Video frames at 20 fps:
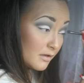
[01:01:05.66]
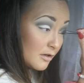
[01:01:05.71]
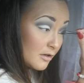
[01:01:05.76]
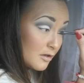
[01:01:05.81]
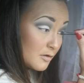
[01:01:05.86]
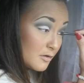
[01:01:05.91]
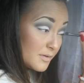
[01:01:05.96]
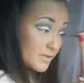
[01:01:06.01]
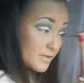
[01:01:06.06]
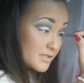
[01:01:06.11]

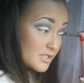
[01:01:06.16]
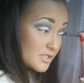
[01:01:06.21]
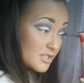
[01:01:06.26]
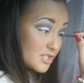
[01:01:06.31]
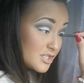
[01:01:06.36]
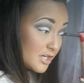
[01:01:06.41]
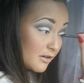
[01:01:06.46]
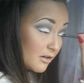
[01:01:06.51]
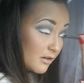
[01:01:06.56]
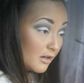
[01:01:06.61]
Hope is a
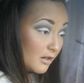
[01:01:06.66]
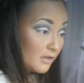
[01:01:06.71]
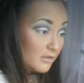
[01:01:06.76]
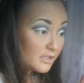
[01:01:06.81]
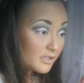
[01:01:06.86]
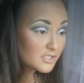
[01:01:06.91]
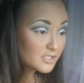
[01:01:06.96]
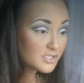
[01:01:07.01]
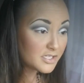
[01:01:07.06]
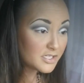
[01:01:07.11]

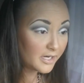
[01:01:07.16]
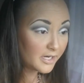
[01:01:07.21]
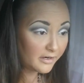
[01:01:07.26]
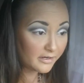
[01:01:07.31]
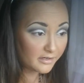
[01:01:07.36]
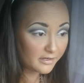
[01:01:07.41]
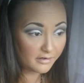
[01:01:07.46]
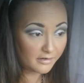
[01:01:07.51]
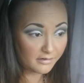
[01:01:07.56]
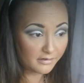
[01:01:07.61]
shareaholic. Share
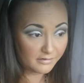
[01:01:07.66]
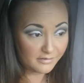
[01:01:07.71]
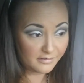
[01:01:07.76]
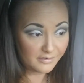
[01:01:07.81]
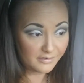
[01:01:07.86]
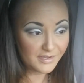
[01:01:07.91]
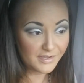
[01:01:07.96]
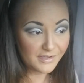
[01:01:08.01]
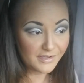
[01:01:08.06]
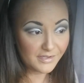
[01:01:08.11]
it, girl.
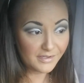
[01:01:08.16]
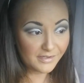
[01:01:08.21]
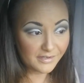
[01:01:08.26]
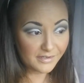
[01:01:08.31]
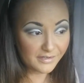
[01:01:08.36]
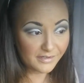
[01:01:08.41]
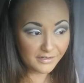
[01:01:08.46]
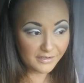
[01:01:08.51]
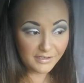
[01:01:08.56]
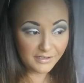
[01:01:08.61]

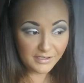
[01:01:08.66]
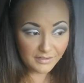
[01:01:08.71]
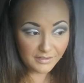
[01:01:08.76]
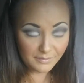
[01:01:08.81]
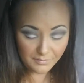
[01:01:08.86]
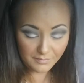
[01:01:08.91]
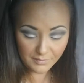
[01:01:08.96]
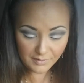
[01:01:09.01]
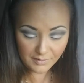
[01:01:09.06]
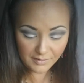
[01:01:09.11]

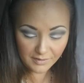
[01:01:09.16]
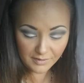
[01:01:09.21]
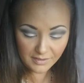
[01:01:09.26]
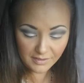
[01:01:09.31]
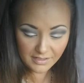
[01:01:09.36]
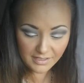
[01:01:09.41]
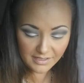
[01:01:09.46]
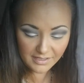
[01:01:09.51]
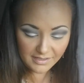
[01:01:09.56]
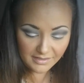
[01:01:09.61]
Good
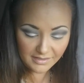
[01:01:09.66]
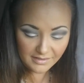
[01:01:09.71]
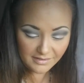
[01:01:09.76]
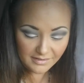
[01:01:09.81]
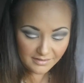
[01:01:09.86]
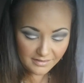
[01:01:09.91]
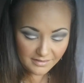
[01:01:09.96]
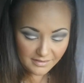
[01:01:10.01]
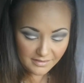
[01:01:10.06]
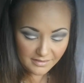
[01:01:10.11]
morning.
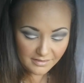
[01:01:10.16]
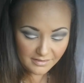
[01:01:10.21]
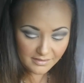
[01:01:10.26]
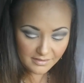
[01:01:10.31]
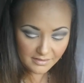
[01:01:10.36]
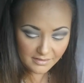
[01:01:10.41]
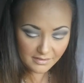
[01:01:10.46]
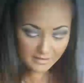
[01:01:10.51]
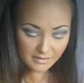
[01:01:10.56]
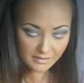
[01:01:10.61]

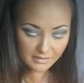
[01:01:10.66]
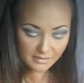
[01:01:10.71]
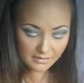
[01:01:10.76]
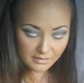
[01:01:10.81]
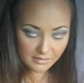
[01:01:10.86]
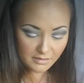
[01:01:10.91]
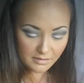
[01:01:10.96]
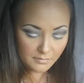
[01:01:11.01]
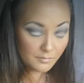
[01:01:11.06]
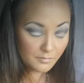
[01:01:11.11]

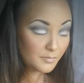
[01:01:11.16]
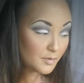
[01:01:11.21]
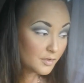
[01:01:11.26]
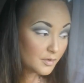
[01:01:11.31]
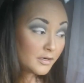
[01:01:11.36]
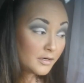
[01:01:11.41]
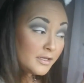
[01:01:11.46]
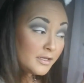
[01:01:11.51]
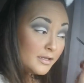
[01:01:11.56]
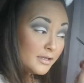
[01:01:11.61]
Good
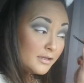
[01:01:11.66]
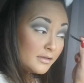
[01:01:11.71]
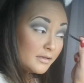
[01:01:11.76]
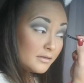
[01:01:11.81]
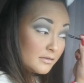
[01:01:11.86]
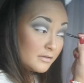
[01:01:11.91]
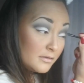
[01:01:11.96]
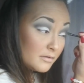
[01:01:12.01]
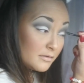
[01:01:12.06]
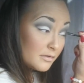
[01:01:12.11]

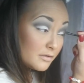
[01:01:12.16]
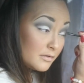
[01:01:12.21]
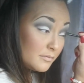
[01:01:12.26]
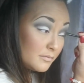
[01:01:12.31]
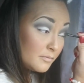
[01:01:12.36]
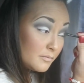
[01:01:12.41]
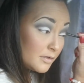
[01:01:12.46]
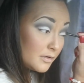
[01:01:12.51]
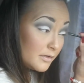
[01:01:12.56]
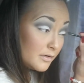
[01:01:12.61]
morning. Good
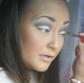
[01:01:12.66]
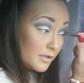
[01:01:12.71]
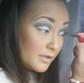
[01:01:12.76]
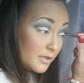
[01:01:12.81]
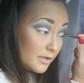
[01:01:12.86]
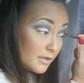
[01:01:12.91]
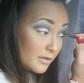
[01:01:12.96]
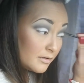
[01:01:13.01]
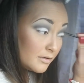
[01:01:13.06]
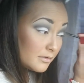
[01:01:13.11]

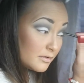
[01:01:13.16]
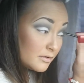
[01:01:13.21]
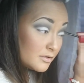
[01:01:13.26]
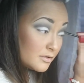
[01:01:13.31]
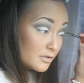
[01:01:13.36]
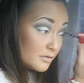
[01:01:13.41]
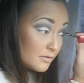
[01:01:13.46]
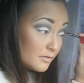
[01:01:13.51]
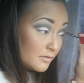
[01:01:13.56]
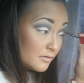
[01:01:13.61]
morning
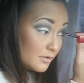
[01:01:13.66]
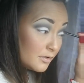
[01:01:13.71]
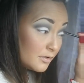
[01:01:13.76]
to you.